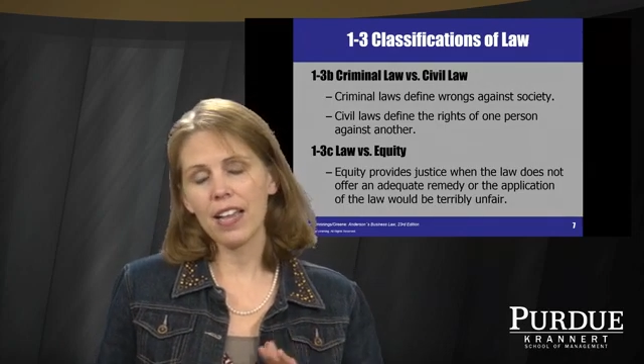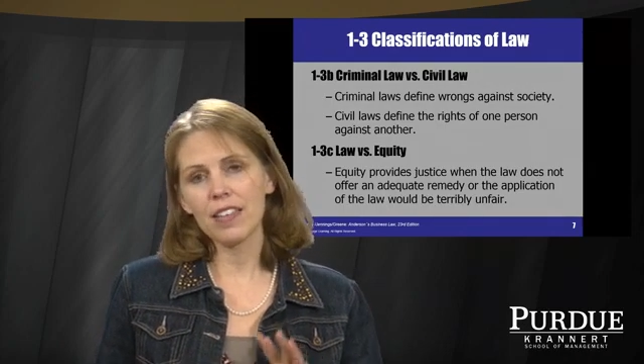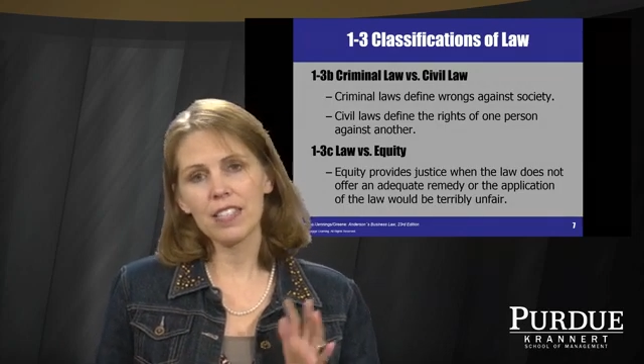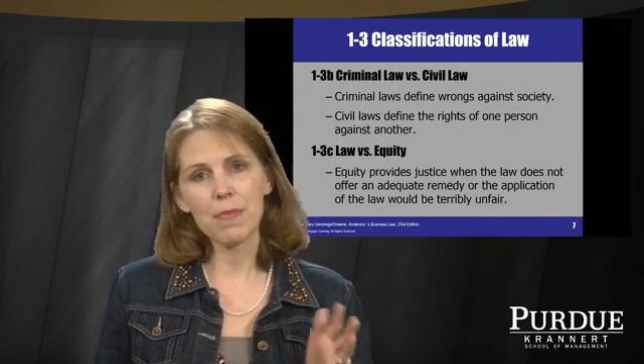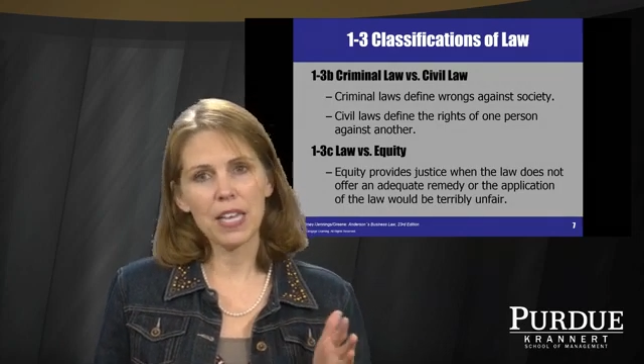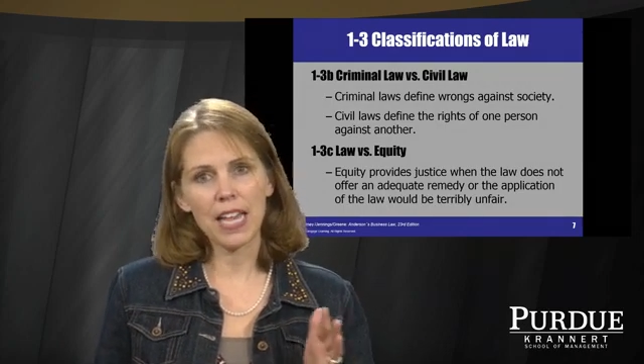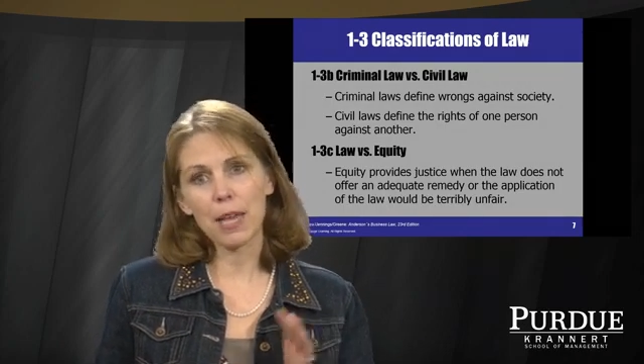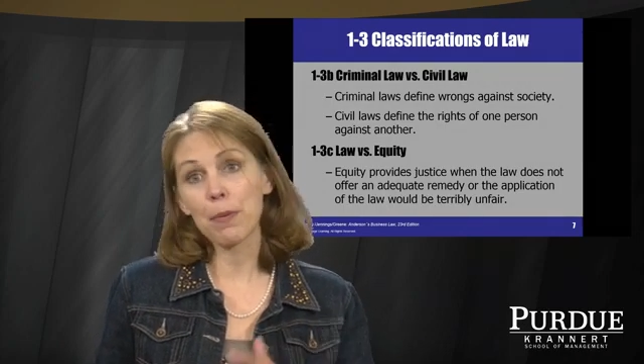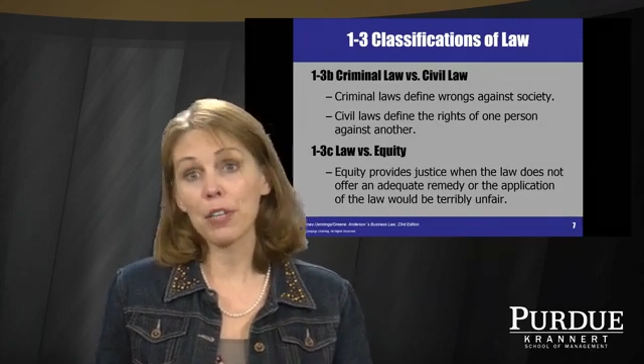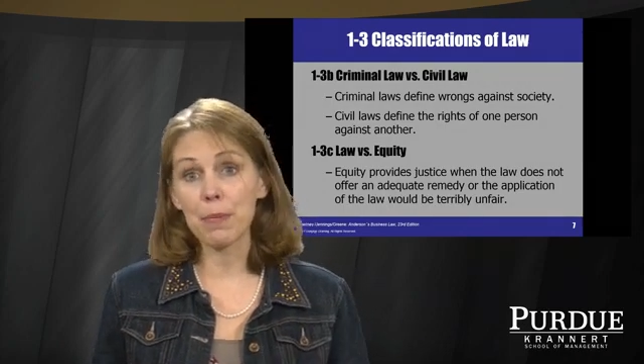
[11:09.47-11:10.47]
something like
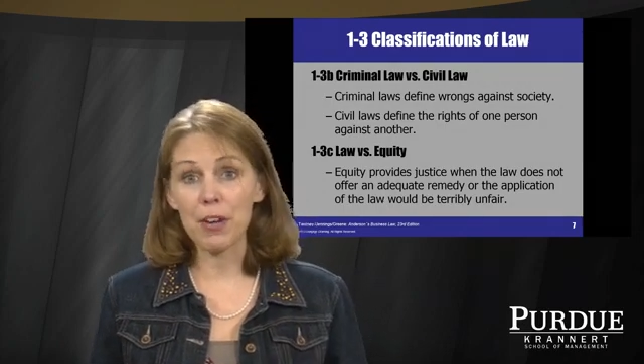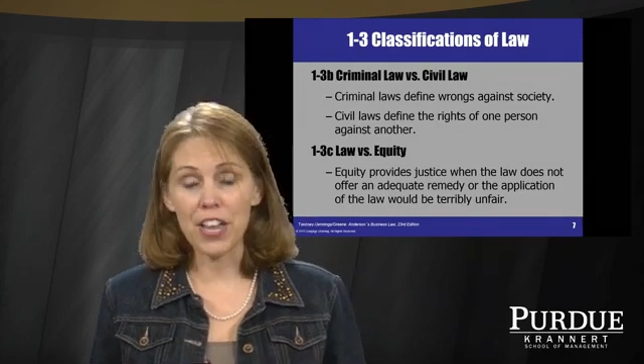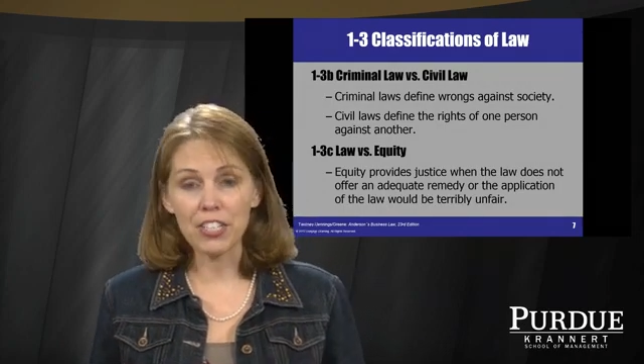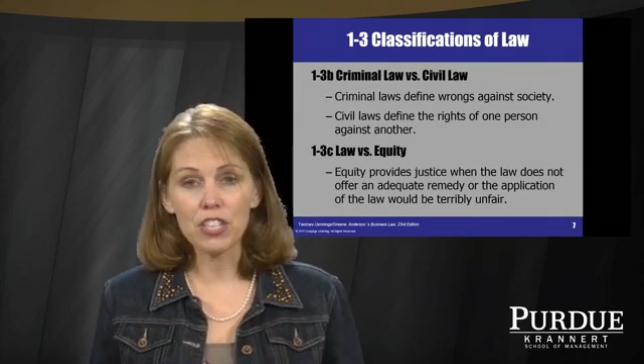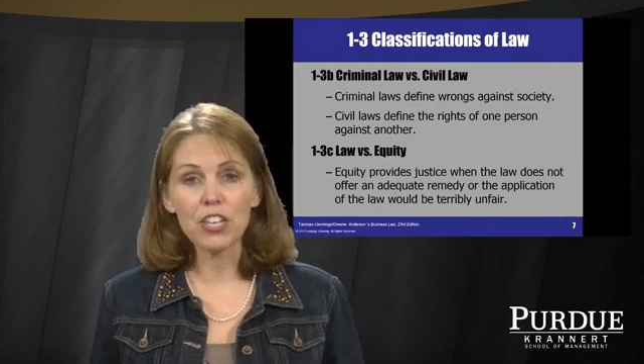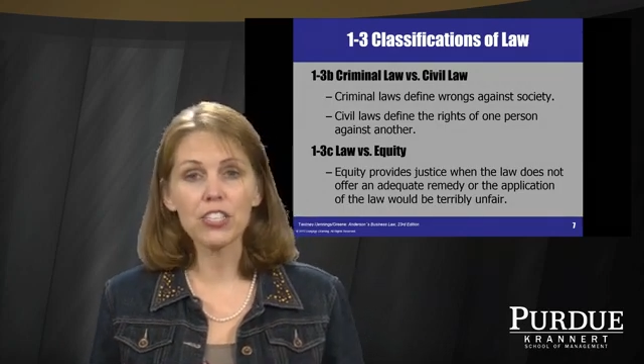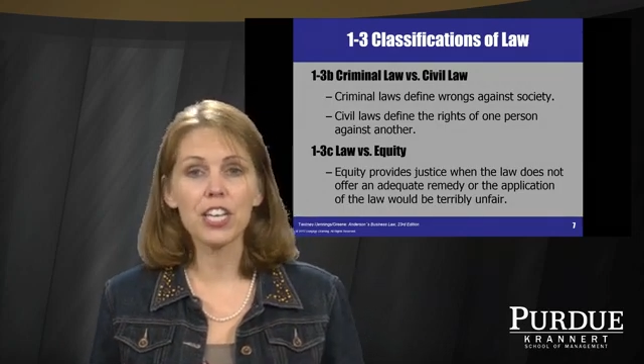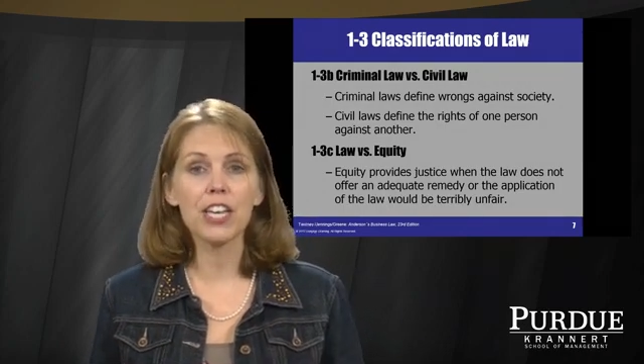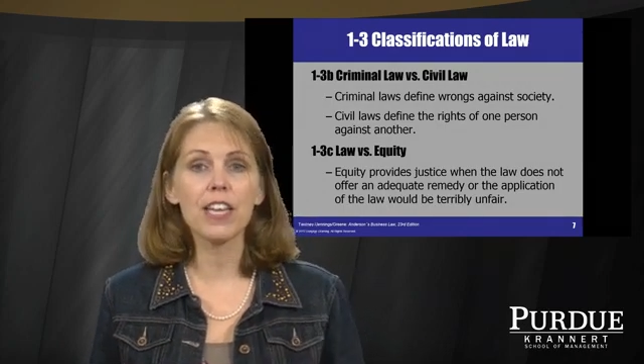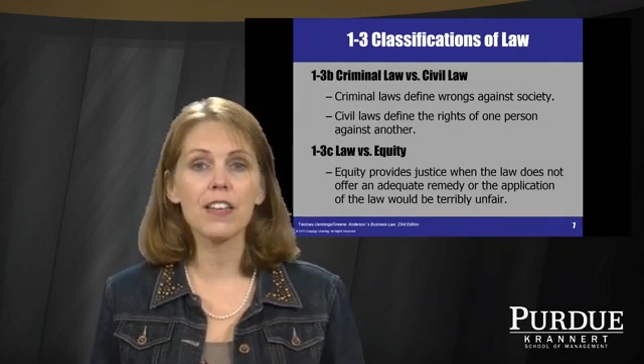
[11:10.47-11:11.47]
a preliminary
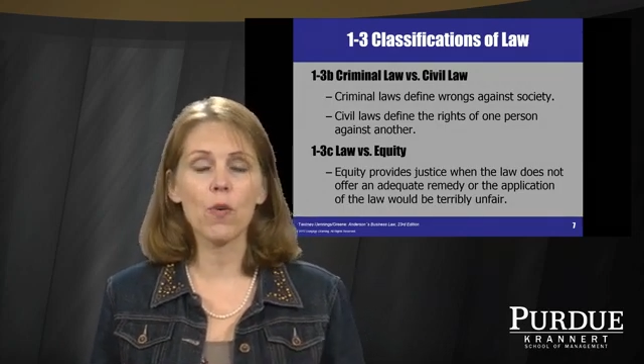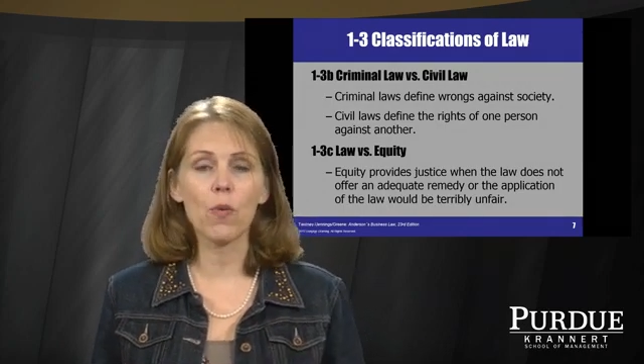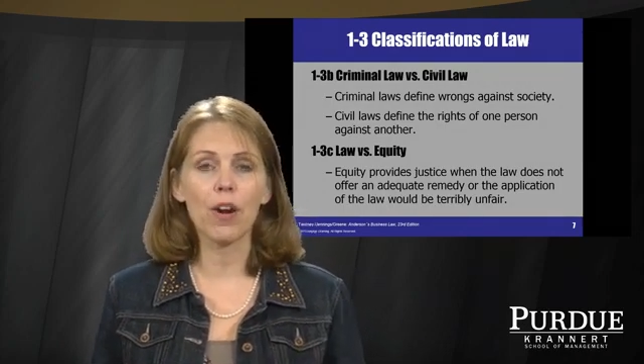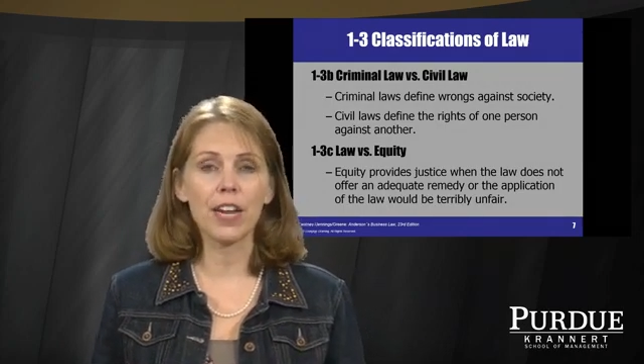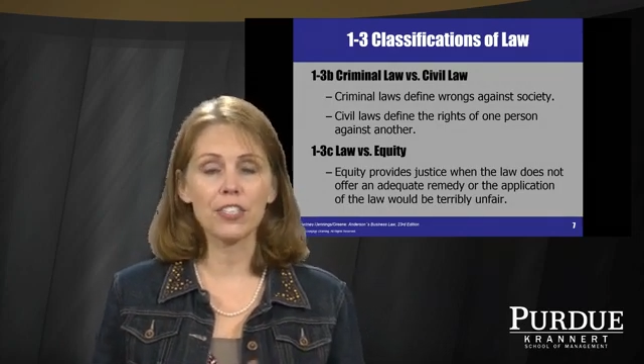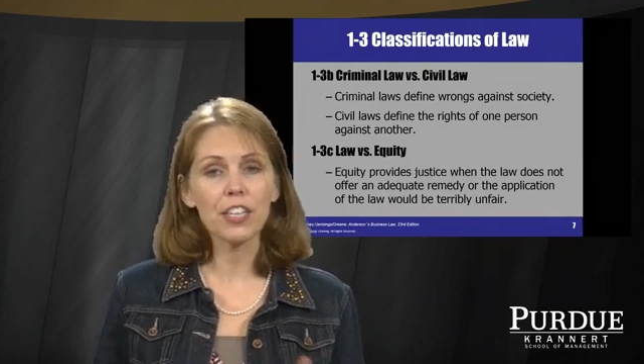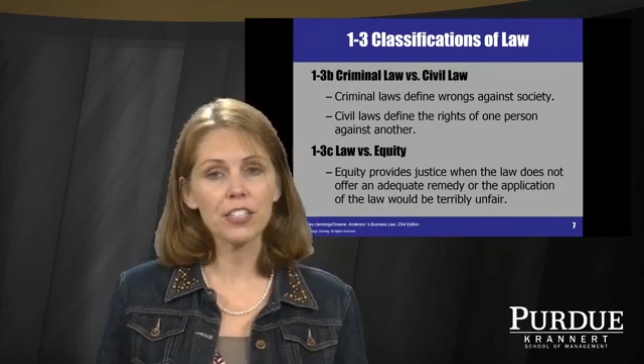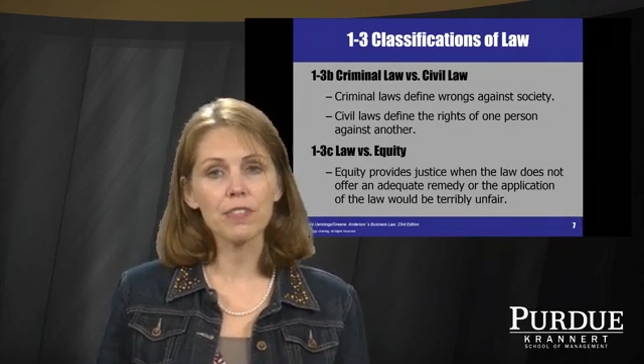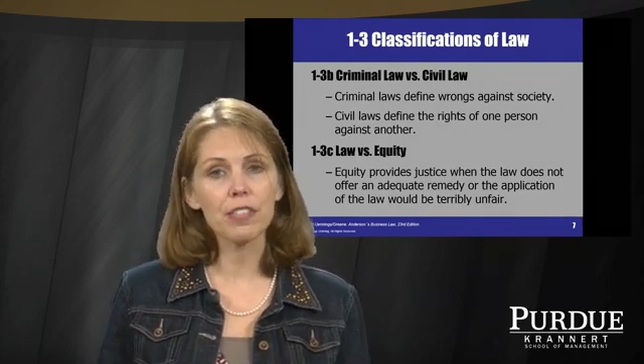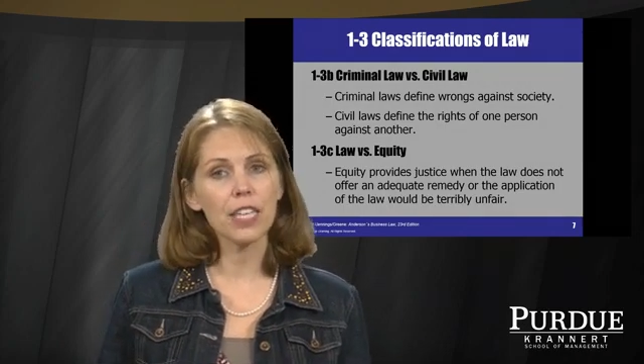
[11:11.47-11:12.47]
injunction or
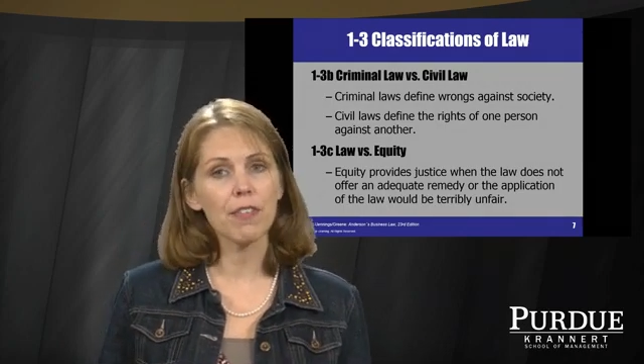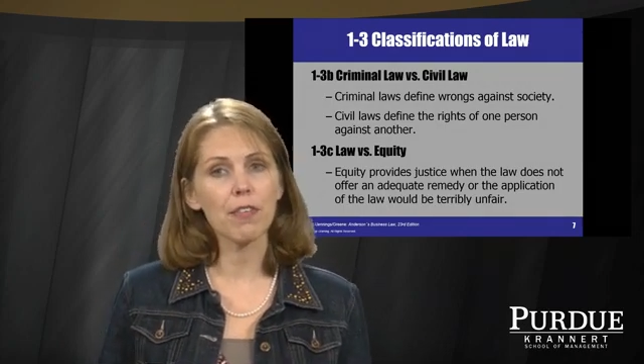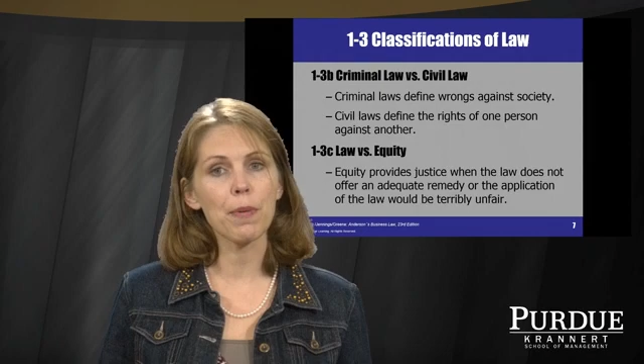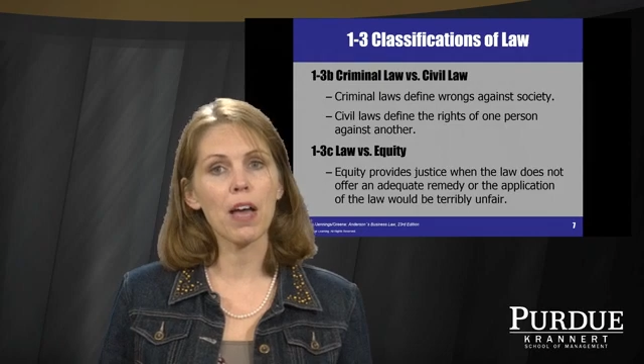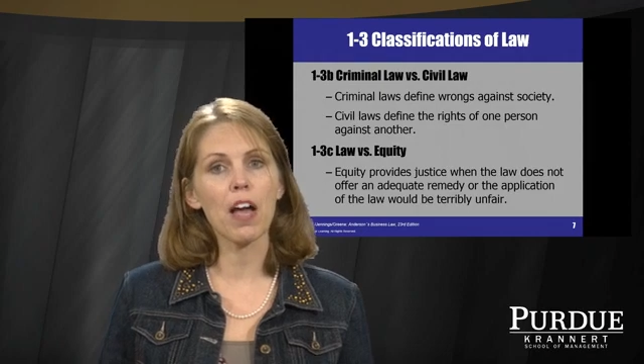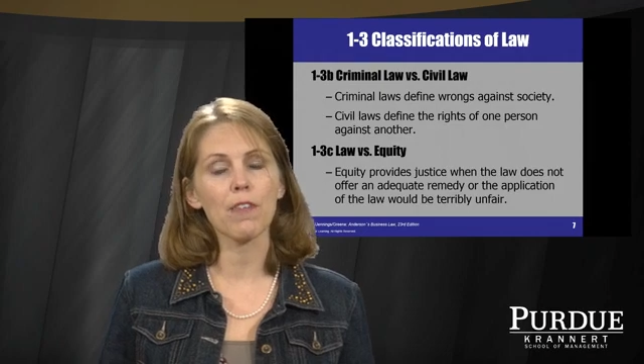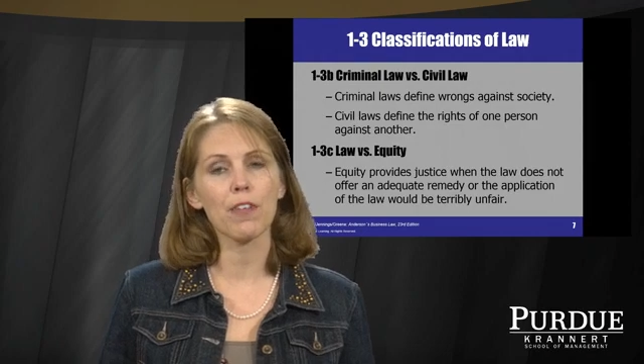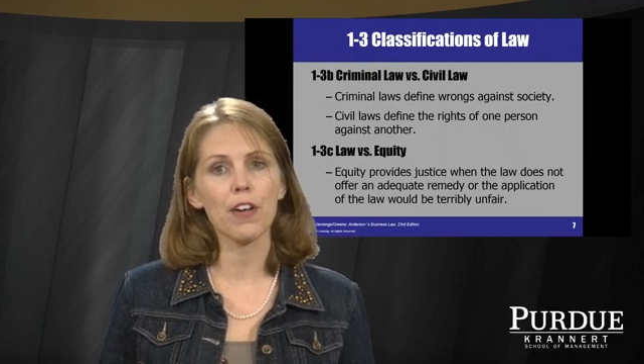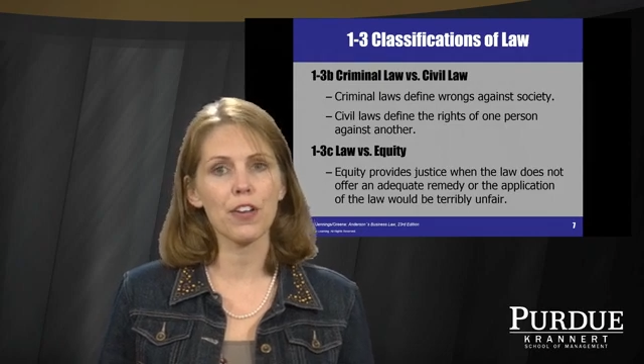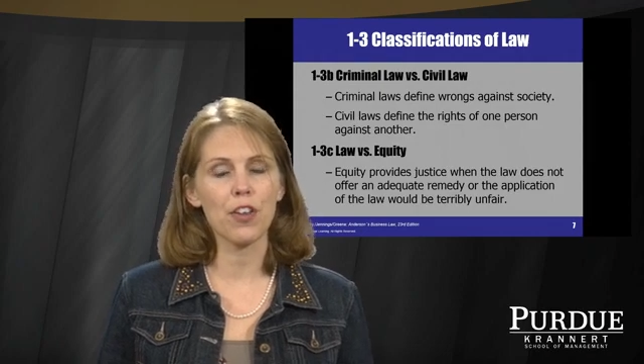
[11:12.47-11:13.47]
injunctive relief will be offered,